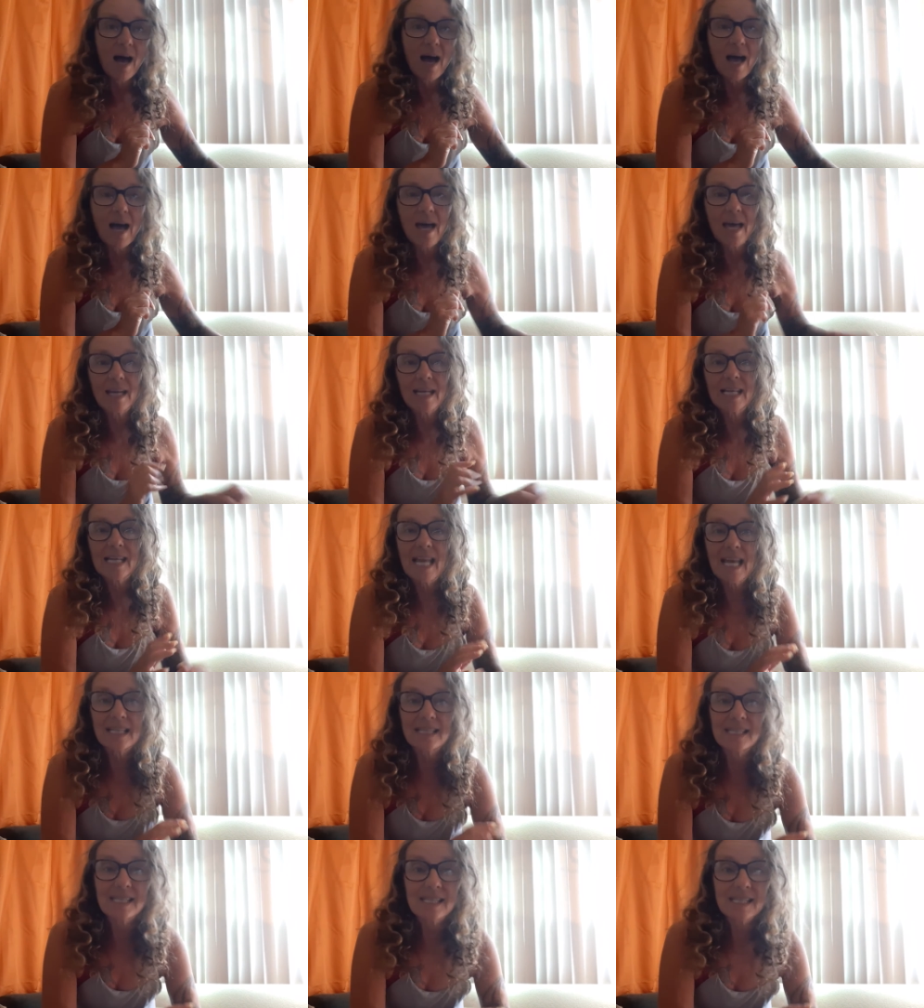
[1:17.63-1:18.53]
And
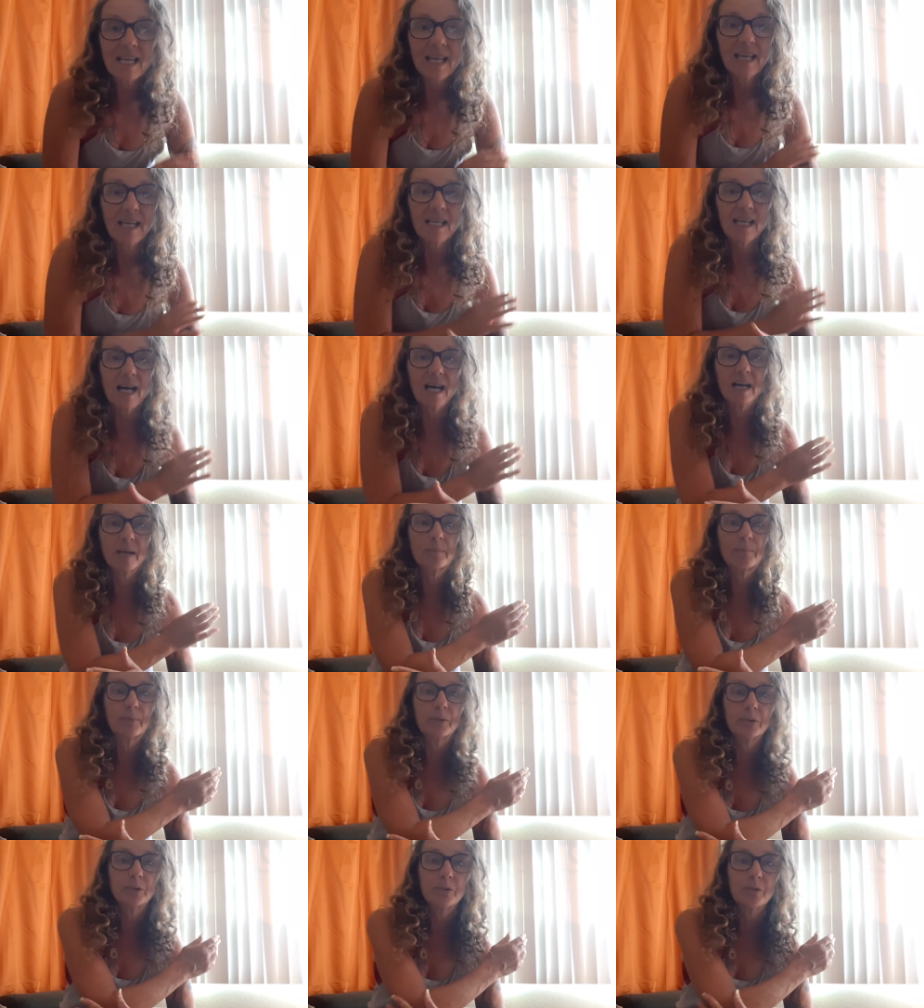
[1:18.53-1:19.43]
let's say I
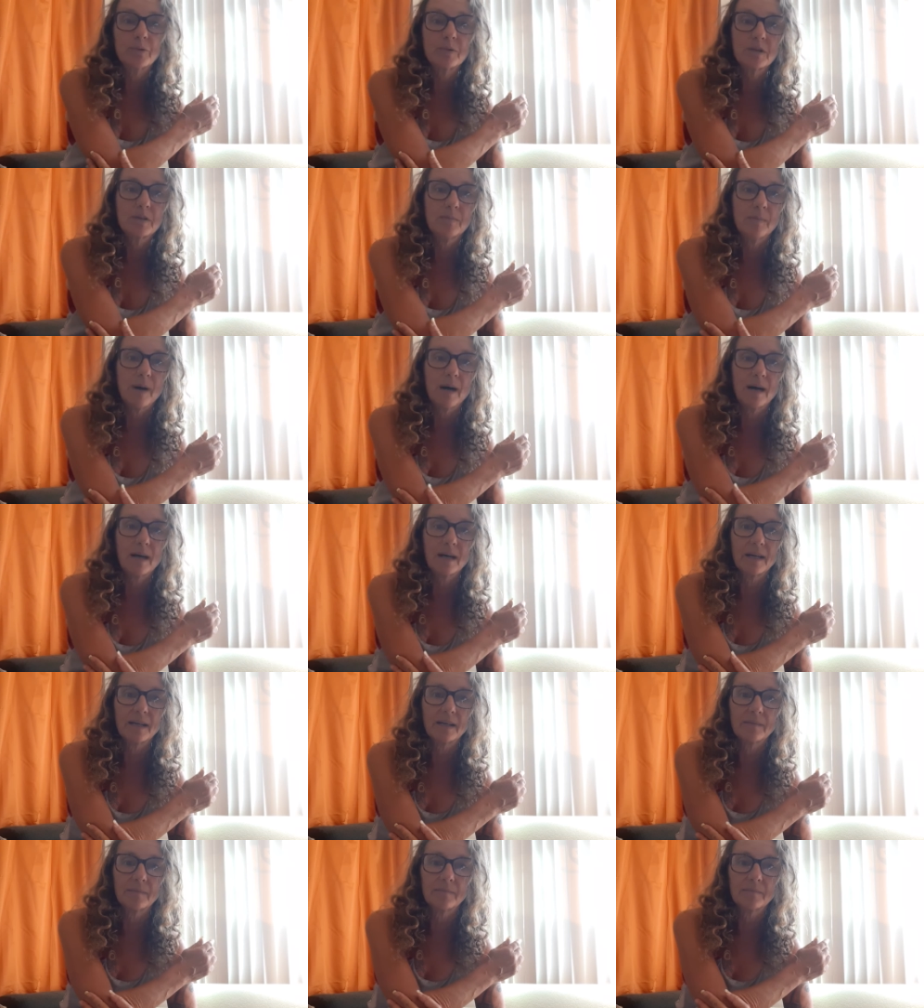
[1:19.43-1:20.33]
bruised
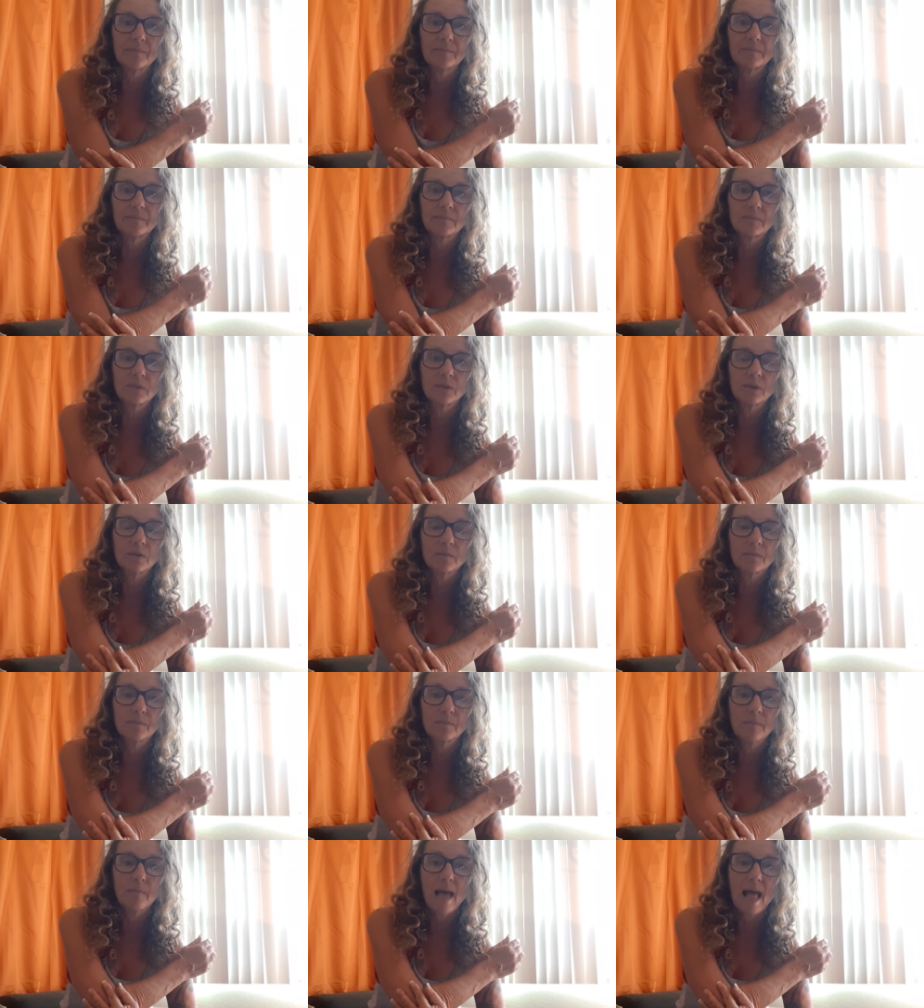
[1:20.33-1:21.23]
my
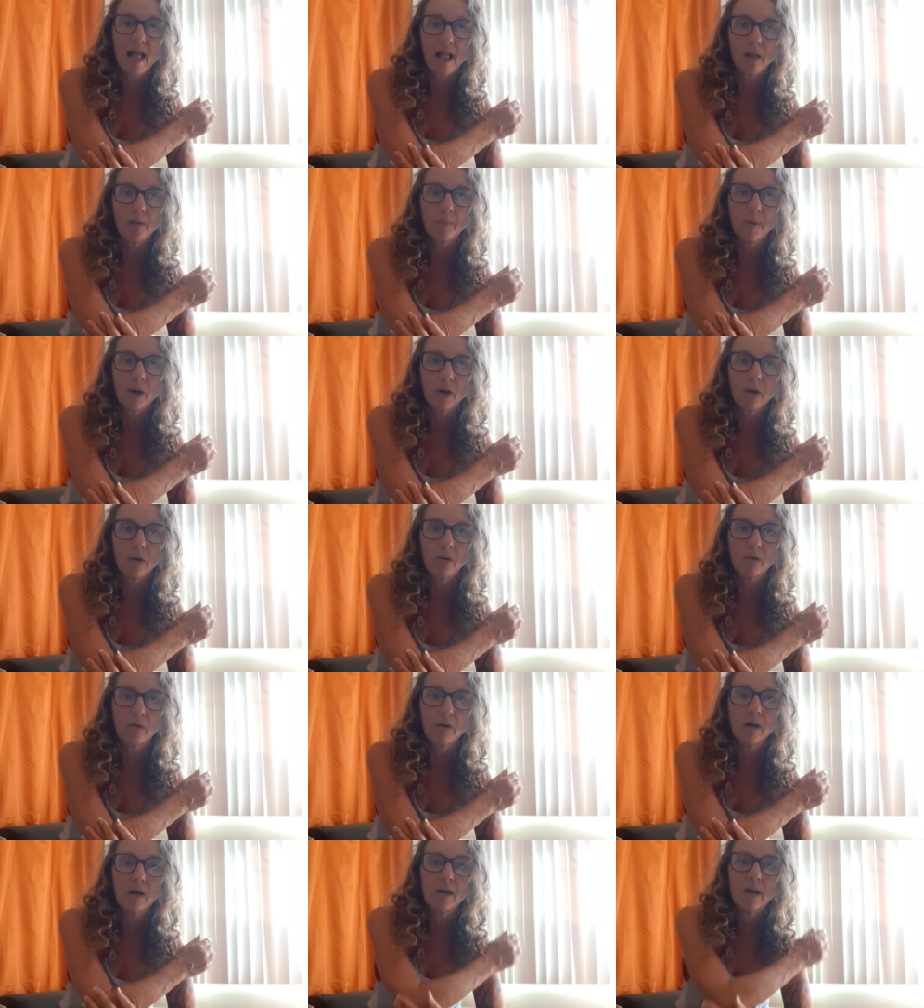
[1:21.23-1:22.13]

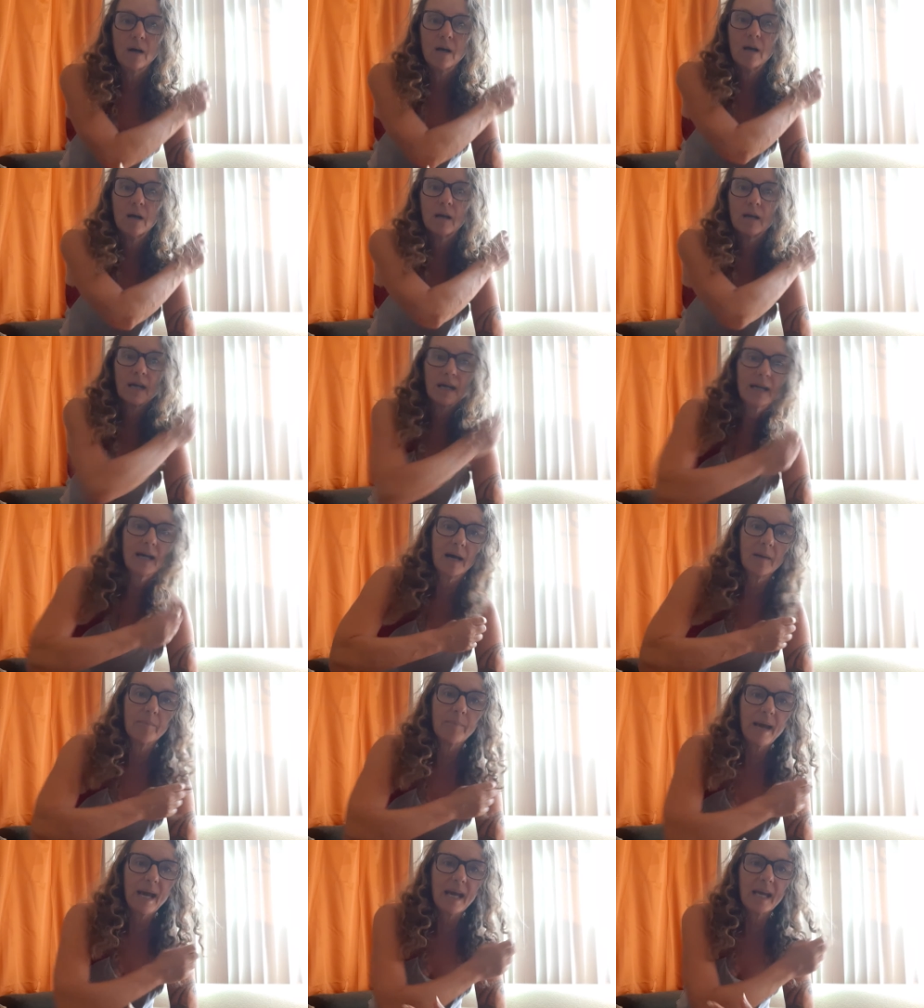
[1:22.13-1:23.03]
elbow, like I
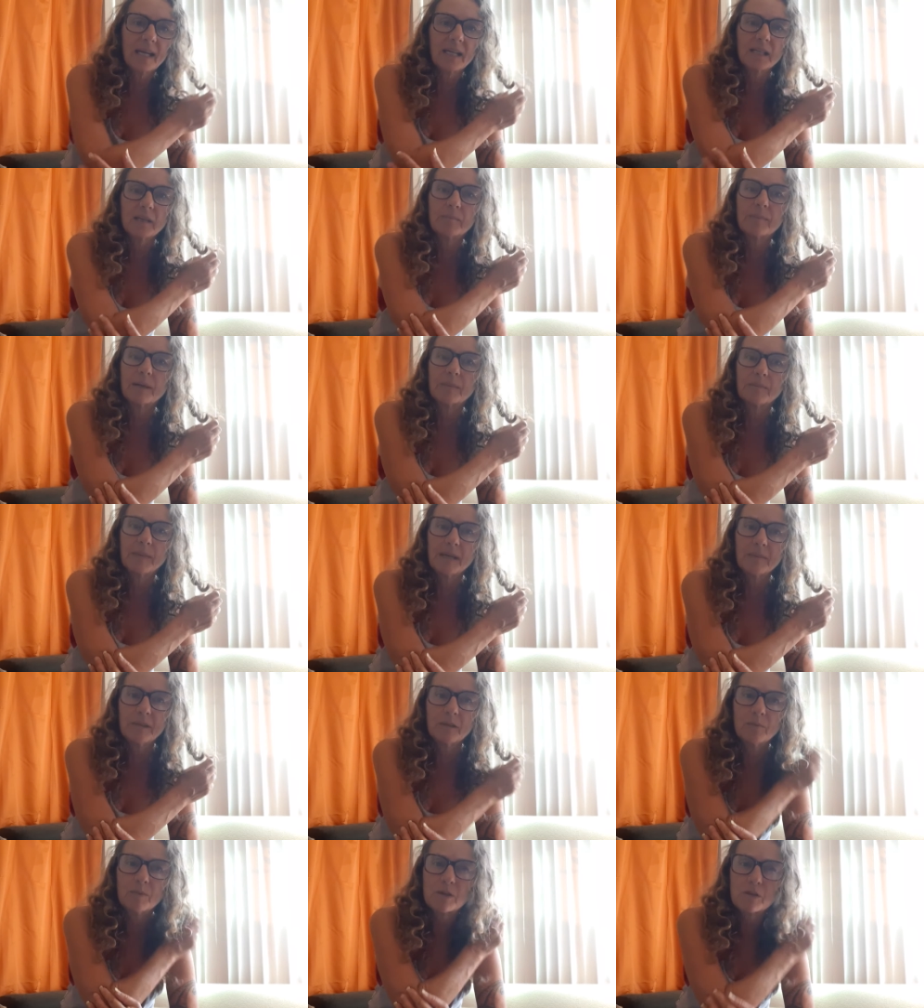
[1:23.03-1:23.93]
banged it, but
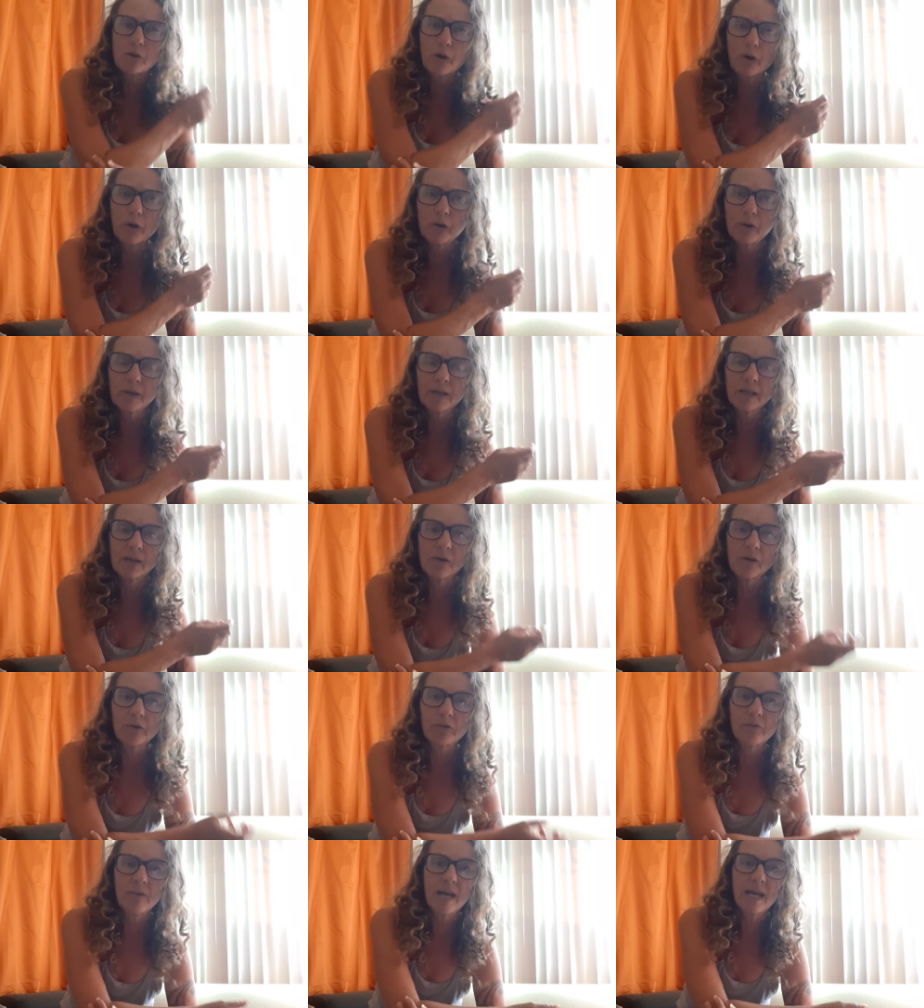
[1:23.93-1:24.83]
maybe it was hurting
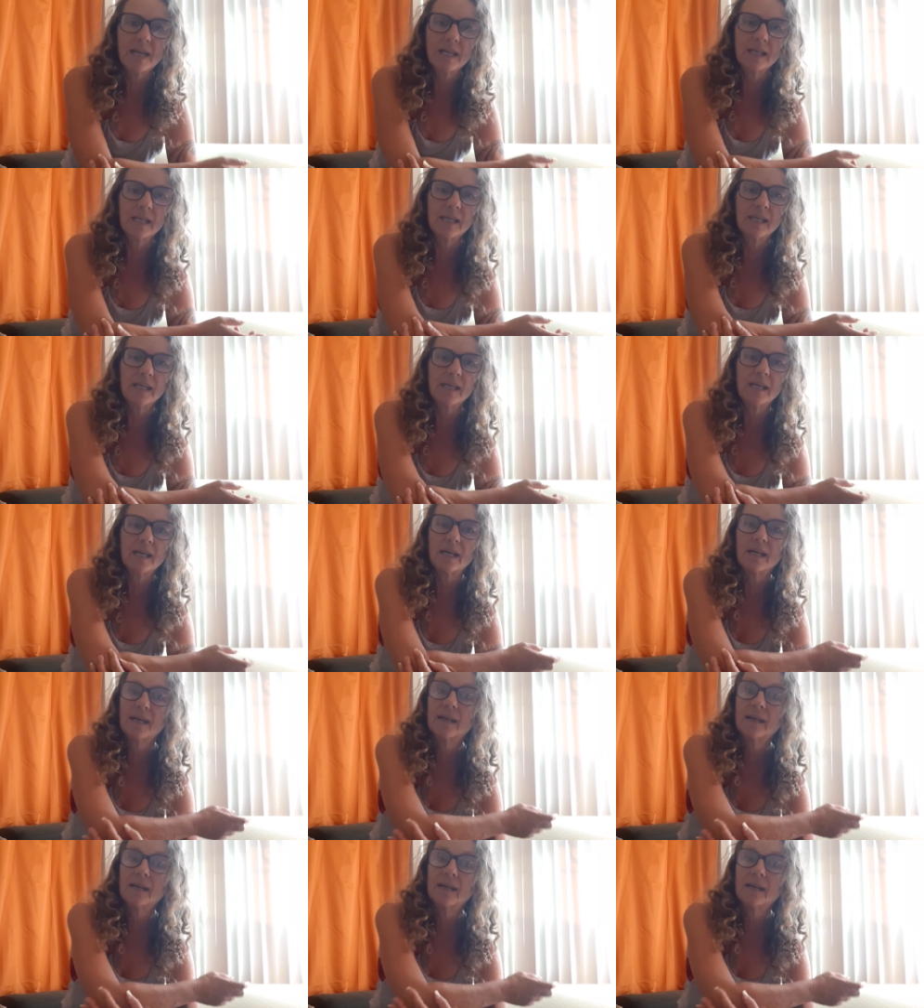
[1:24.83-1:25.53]
already.